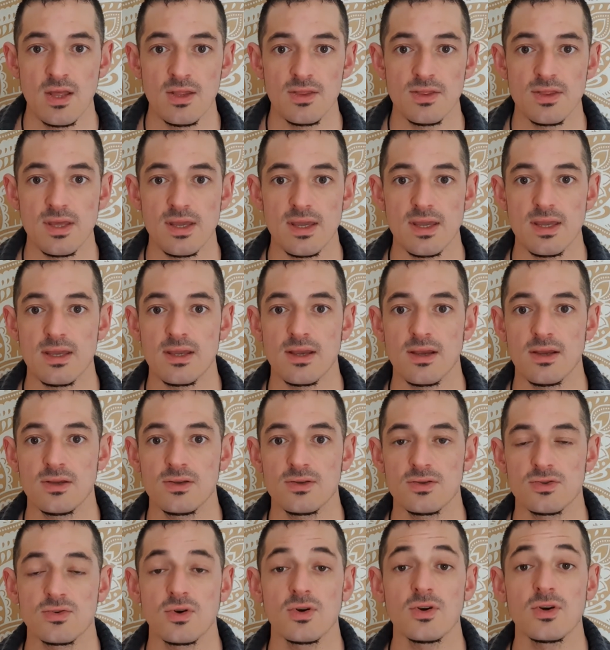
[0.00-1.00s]
the
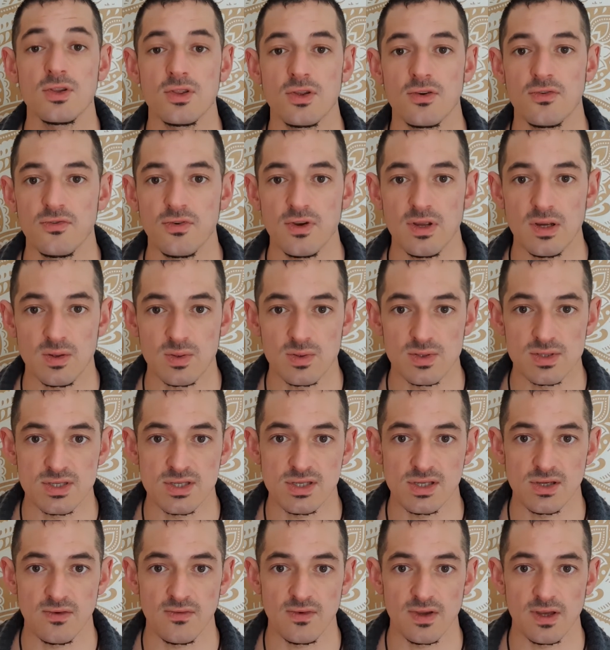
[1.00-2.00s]
stronger the
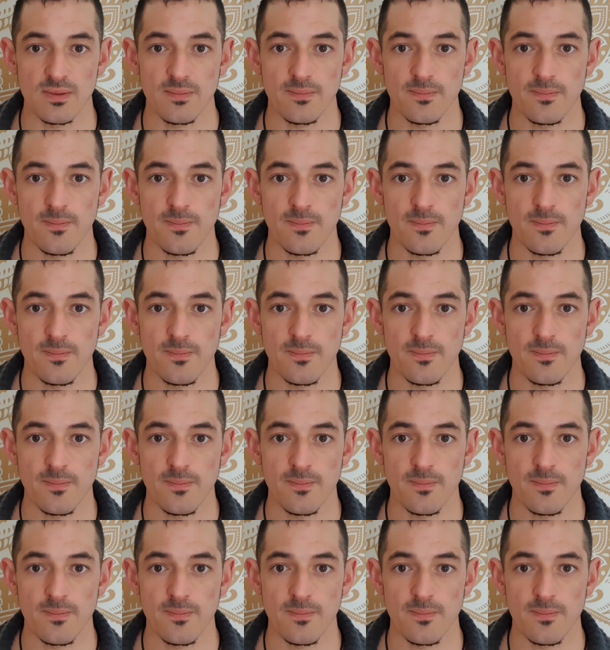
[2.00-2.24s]
frequency of it.